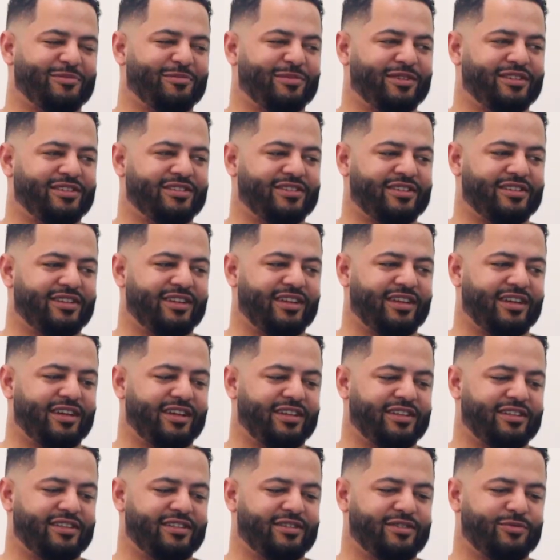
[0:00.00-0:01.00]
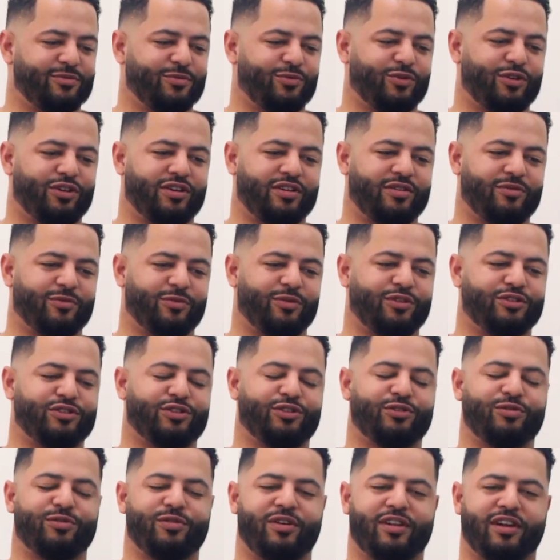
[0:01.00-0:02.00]
amazing. And what do
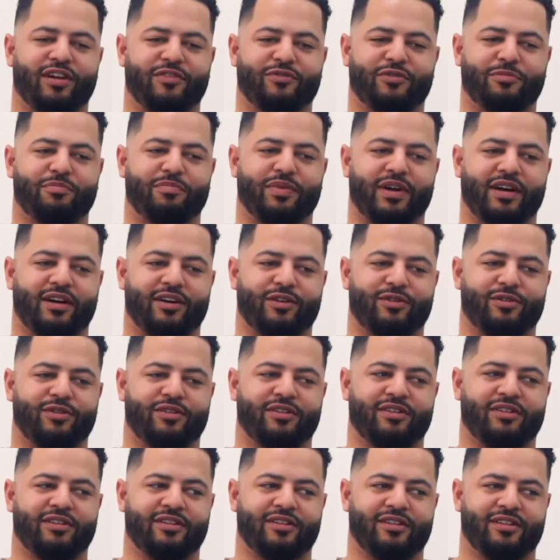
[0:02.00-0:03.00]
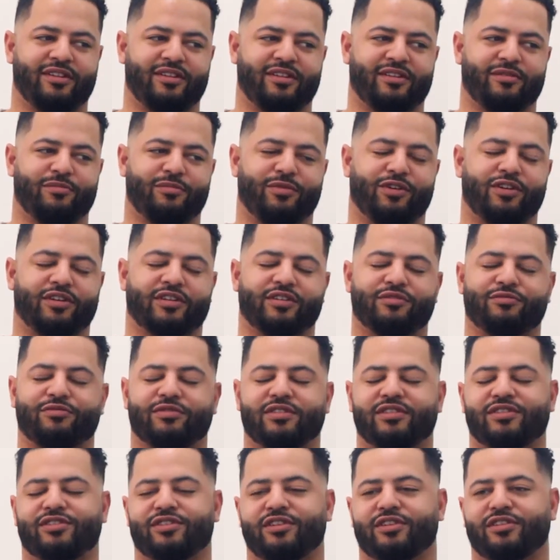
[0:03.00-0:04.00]
you love about market
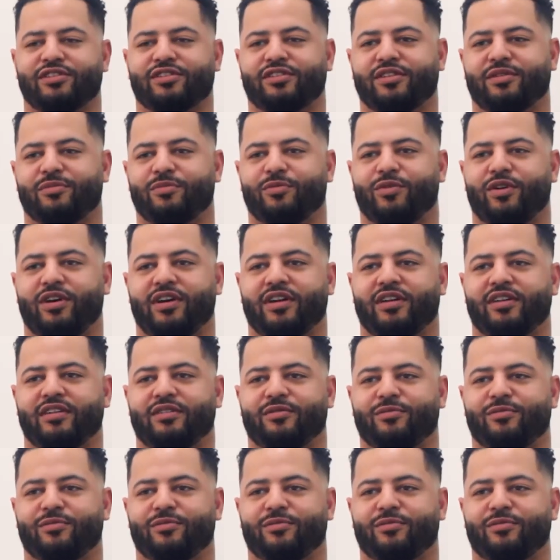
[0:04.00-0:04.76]
research then? Why